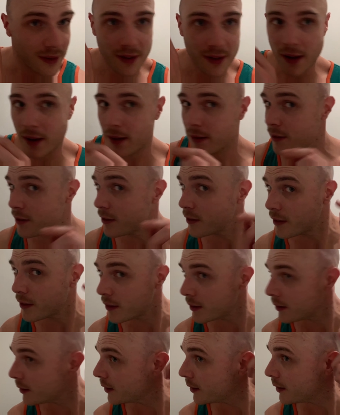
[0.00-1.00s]
touched.
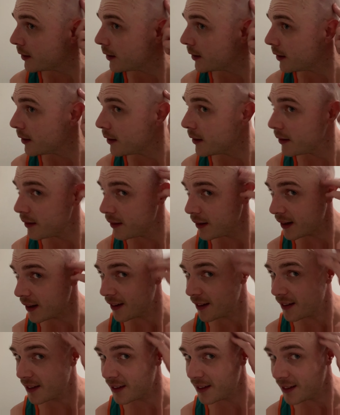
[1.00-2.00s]
Look at
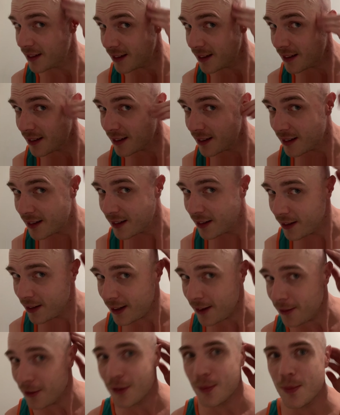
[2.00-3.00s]
this. Look
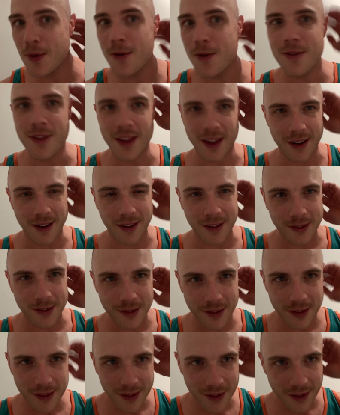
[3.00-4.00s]
how smooth that is.
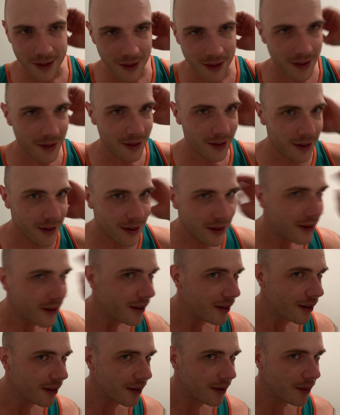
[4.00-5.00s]

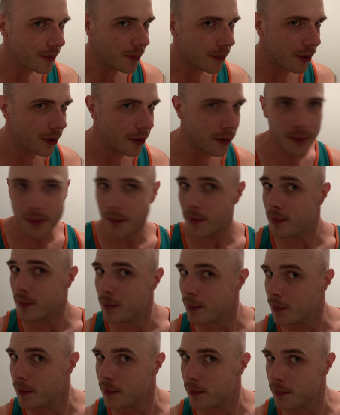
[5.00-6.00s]
Boom,
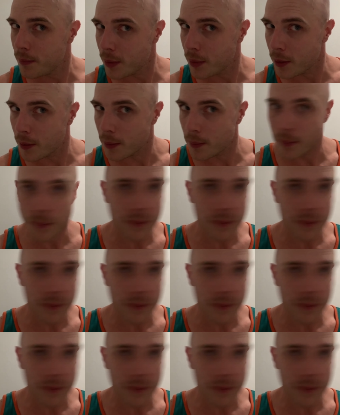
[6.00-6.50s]
boom.